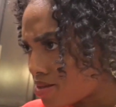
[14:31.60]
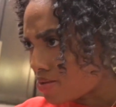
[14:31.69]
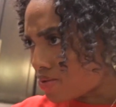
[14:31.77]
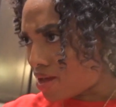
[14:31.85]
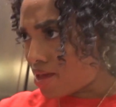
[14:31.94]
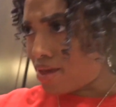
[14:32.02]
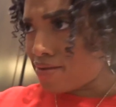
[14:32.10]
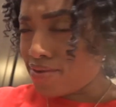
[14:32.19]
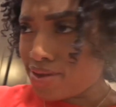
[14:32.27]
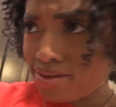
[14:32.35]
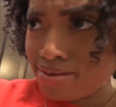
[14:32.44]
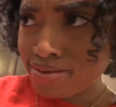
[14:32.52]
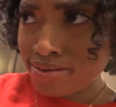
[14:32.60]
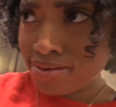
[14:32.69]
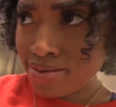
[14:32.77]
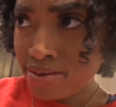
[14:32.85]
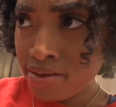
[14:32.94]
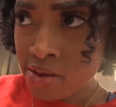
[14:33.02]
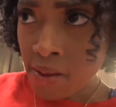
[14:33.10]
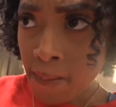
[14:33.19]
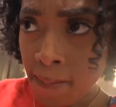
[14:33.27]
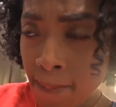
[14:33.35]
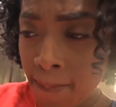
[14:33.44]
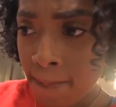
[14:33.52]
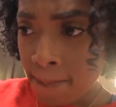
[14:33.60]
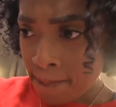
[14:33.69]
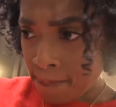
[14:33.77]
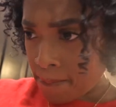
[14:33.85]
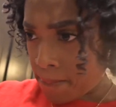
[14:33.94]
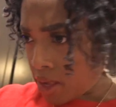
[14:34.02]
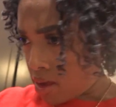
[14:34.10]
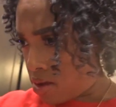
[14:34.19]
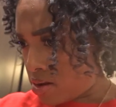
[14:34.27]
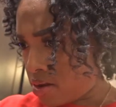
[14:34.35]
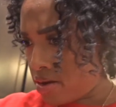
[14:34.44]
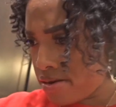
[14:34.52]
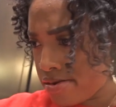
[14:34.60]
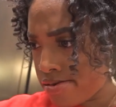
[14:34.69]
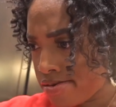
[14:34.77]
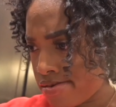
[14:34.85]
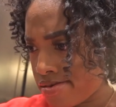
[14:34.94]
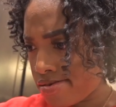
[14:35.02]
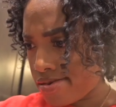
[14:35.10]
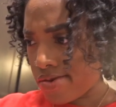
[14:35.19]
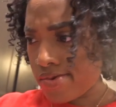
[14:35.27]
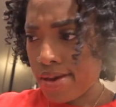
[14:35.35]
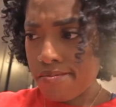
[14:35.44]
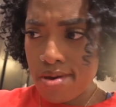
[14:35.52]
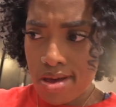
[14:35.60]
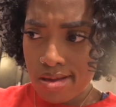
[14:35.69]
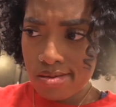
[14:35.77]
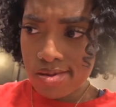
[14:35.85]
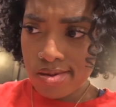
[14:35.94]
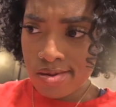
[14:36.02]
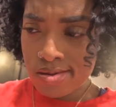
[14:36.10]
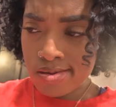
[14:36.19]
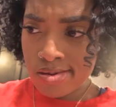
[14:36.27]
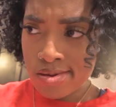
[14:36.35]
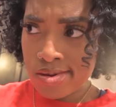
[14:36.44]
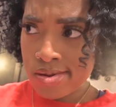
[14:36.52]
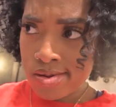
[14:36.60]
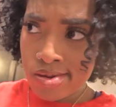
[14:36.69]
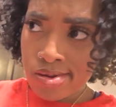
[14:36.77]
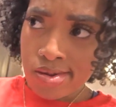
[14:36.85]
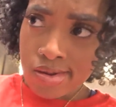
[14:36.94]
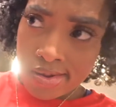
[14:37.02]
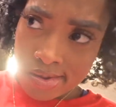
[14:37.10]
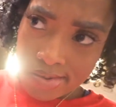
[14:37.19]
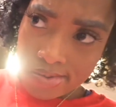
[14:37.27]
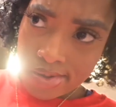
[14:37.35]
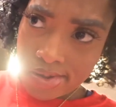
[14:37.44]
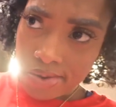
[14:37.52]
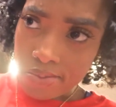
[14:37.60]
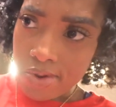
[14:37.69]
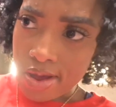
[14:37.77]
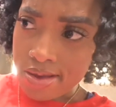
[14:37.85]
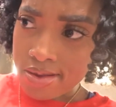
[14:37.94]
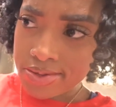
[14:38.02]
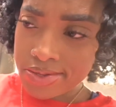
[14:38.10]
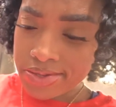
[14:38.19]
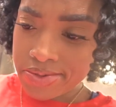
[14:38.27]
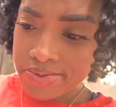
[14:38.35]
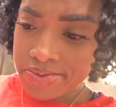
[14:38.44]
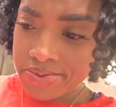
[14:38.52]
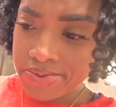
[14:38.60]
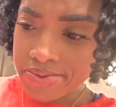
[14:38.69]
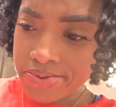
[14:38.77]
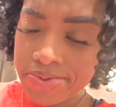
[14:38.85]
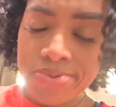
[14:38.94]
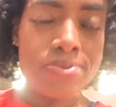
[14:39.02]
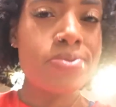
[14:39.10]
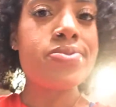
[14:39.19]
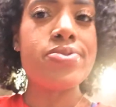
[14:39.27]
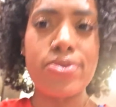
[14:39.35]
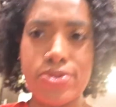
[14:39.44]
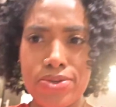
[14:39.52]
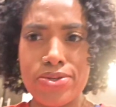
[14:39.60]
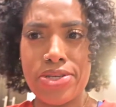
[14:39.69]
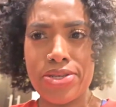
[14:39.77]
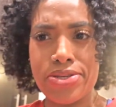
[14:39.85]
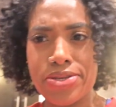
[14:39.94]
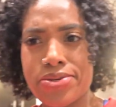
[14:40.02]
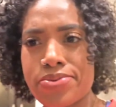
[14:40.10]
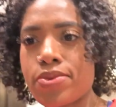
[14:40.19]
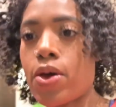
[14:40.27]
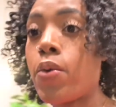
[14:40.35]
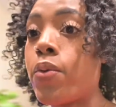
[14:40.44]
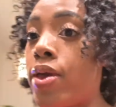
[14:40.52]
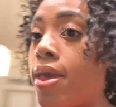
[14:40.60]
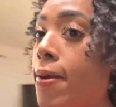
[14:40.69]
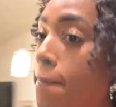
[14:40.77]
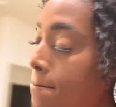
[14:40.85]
What I have any, here? And here. Now we got pasta. We got rice. No tortilla. Okay.